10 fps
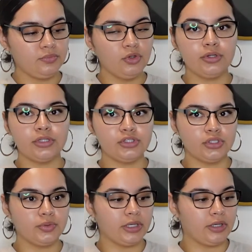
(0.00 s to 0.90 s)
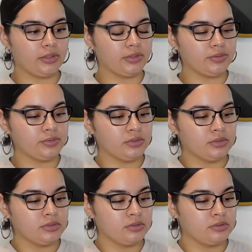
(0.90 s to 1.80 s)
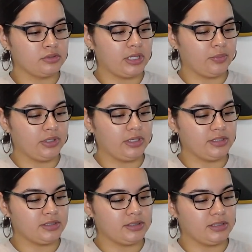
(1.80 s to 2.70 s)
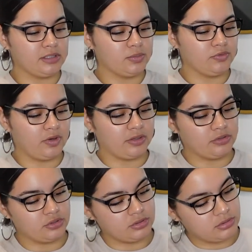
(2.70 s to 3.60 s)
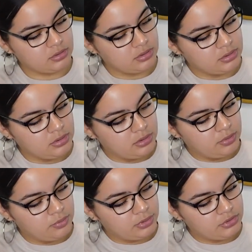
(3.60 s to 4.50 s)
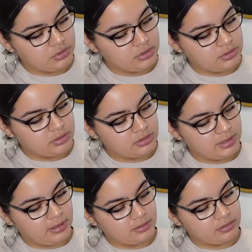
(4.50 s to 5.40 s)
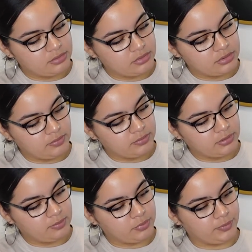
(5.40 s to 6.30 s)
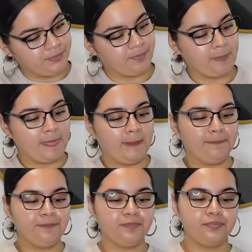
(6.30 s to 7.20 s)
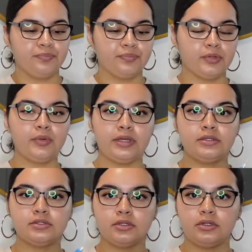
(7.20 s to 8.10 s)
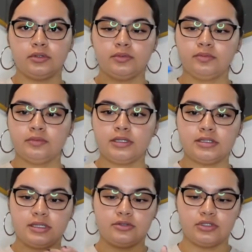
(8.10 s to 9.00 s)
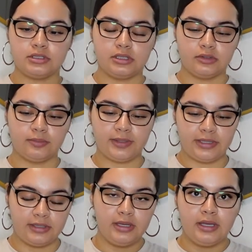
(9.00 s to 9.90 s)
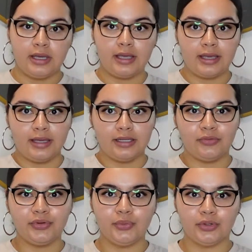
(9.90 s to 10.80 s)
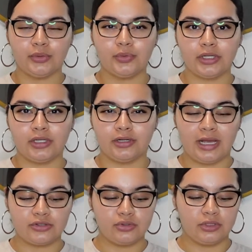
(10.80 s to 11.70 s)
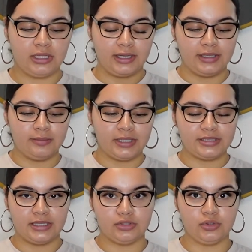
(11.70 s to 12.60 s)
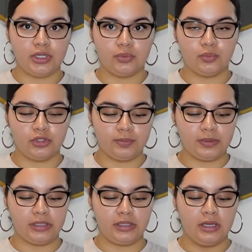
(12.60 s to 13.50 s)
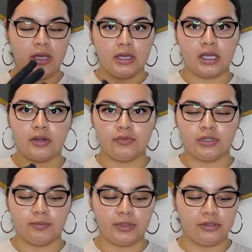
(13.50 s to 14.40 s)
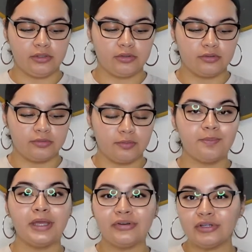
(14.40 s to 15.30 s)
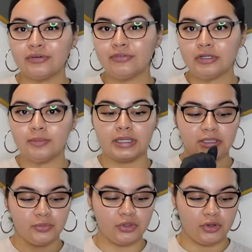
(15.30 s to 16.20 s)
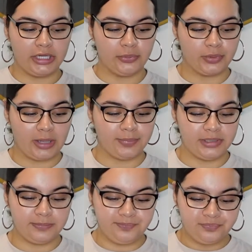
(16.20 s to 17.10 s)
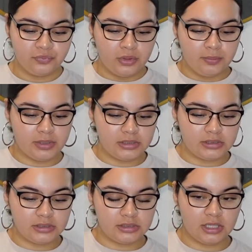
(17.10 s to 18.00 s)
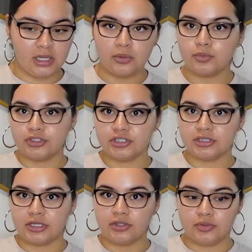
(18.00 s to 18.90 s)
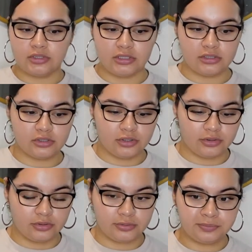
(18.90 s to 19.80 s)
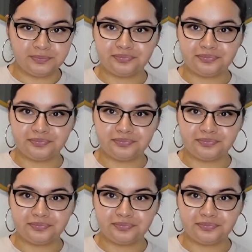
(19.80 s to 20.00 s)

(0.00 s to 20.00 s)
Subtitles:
or the 2 and the arrow, so that way in case it does move, I can just readjust it a tad. So just lift it, boom. Okay, so that's it, just a little bit. Again, if we were working on an actual client, my tattoo gun would be covered in barrier film, and then we'll go ahead and wrap it. But since not, we're just not using a sterile